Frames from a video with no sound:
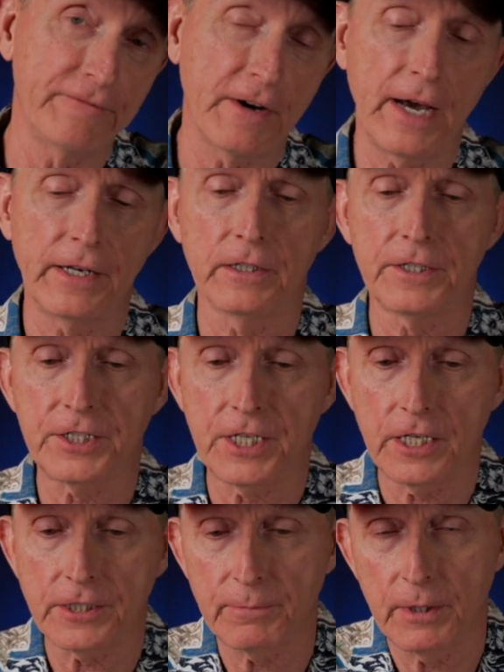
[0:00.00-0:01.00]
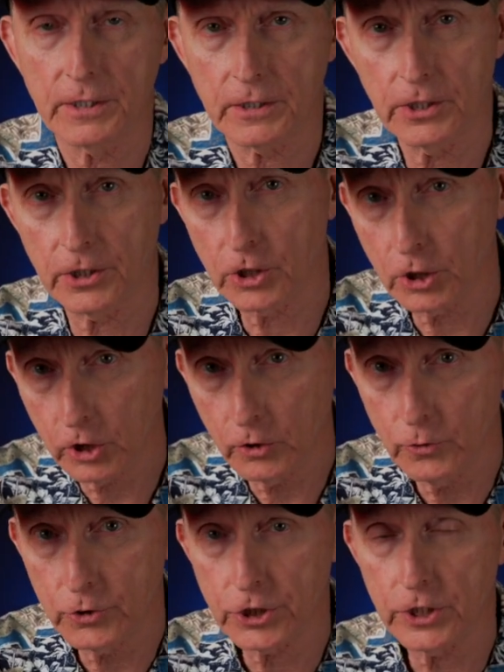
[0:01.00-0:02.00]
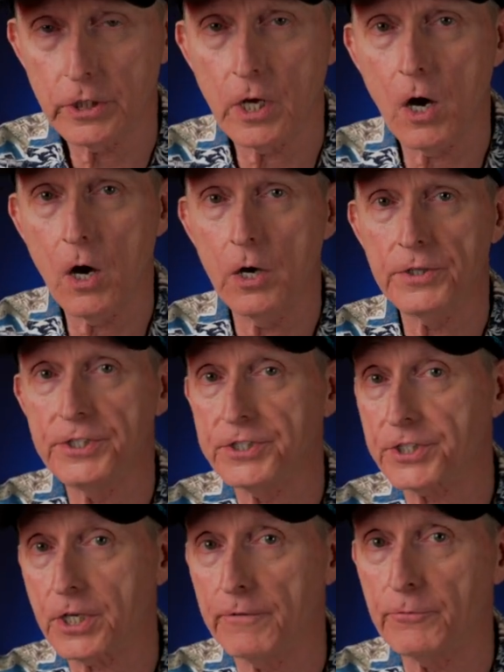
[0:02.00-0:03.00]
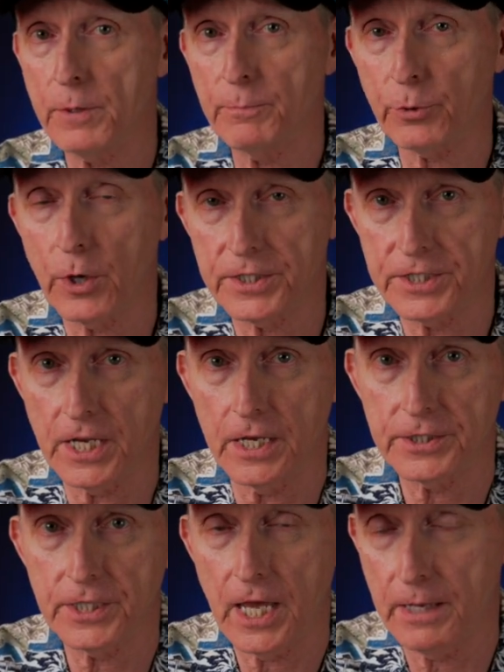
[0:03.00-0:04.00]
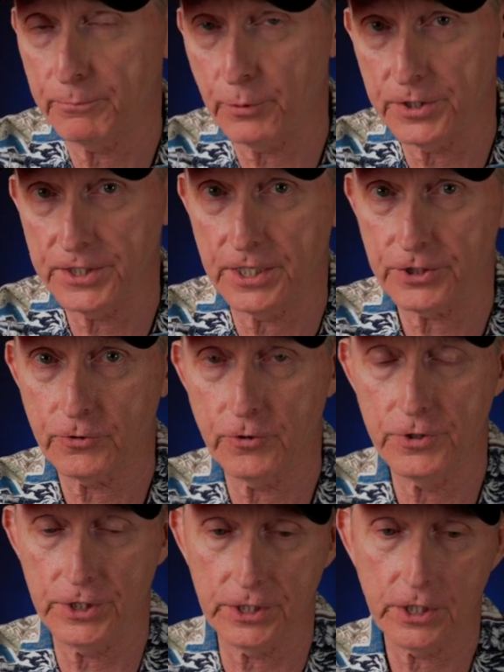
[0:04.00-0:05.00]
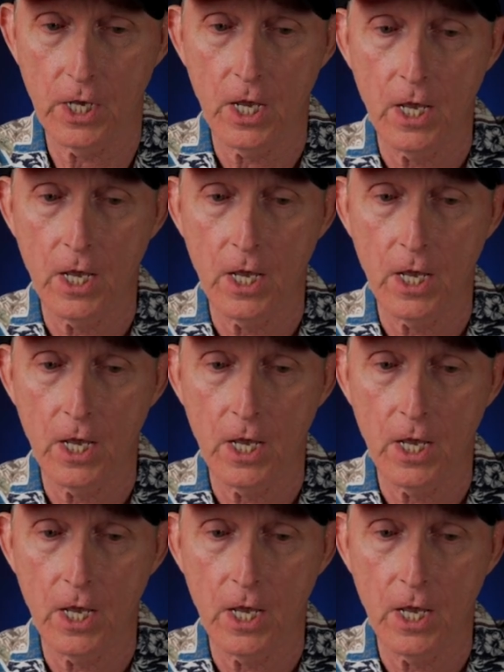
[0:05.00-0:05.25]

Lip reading: final assessment, conclusion on Discovery Princess and Princess Cruises?